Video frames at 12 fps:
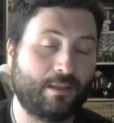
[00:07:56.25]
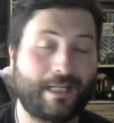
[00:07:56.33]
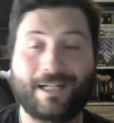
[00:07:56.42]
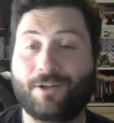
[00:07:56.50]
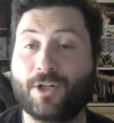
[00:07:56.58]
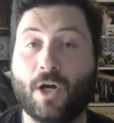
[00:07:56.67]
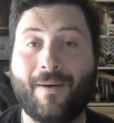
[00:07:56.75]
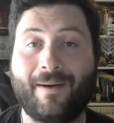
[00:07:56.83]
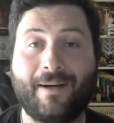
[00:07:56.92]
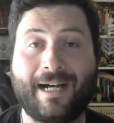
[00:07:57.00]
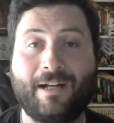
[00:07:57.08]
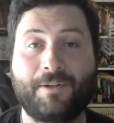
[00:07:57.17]
I don't know
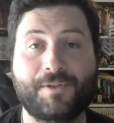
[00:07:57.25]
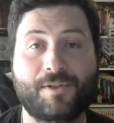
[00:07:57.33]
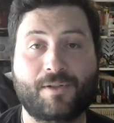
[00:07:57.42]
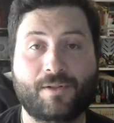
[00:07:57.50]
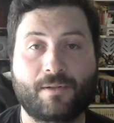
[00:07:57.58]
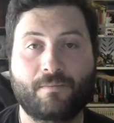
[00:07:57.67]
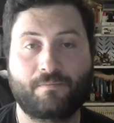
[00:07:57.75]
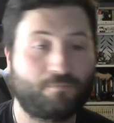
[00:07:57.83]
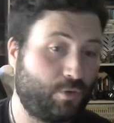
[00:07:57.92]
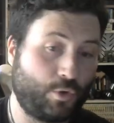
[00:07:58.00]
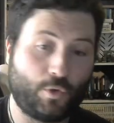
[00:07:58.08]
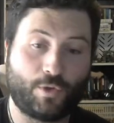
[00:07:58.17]
how else
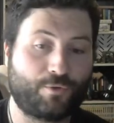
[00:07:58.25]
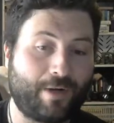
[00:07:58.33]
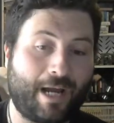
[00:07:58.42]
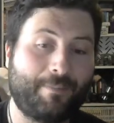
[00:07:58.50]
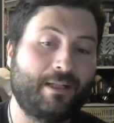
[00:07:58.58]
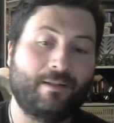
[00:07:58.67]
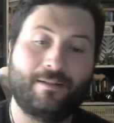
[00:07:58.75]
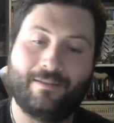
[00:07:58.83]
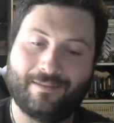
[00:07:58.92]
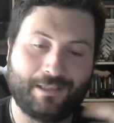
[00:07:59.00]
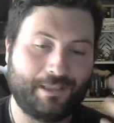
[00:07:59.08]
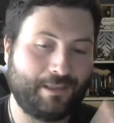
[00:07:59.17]
to describe it.
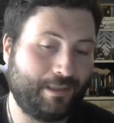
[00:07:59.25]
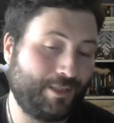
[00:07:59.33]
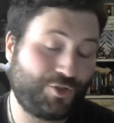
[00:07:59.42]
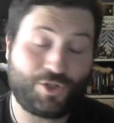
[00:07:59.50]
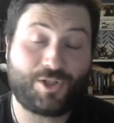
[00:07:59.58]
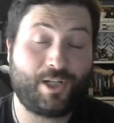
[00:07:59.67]
It's just gonna